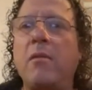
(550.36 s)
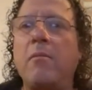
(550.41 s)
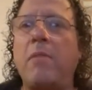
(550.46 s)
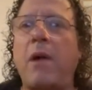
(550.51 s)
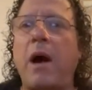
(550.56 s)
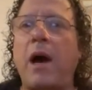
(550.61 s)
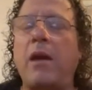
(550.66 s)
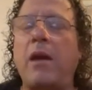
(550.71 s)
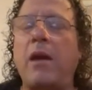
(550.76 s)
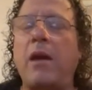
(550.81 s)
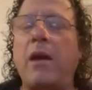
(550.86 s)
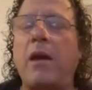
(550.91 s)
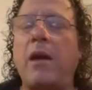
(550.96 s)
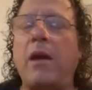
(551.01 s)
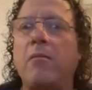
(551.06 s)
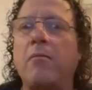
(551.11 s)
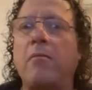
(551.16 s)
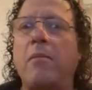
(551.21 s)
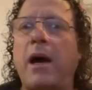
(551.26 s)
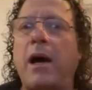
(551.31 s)
by
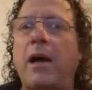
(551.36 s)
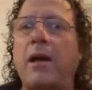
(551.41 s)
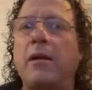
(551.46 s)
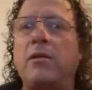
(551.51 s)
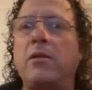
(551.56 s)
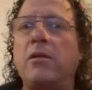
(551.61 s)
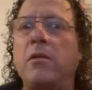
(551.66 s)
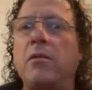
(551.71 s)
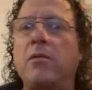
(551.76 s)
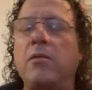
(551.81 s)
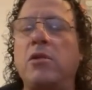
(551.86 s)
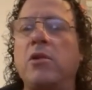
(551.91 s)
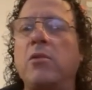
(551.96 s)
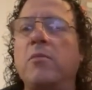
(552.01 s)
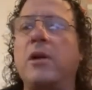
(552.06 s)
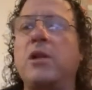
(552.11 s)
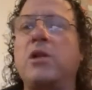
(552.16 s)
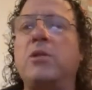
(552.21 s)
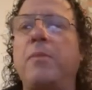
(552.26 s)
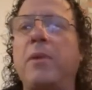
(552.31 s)
too
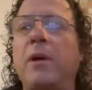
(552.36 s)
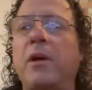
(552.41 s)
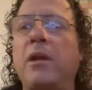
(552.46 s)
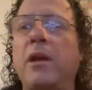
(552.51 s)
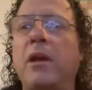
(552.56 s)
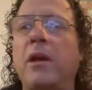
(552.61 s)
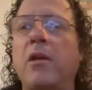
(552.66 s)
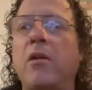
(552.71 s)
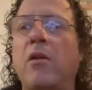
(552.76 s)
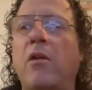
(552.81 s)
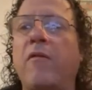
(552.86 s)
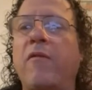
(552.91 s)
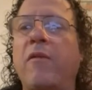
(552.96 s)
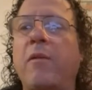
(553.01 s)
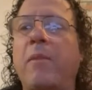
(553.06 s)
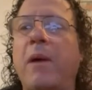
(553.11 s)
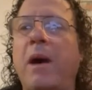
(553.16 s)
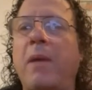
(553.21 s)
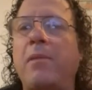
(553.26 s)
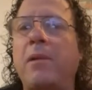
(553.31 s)
much building and
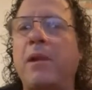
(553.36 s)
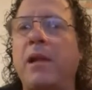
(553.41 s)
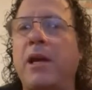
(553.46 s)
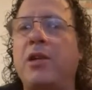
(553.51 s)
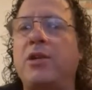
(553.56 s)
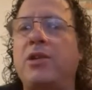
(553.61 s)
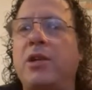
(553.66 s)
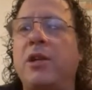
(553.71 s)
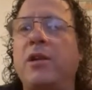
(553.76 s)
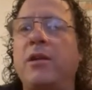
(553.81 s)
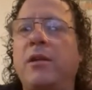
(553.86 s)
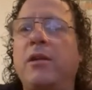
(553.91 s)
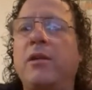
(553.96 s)
overpopulation.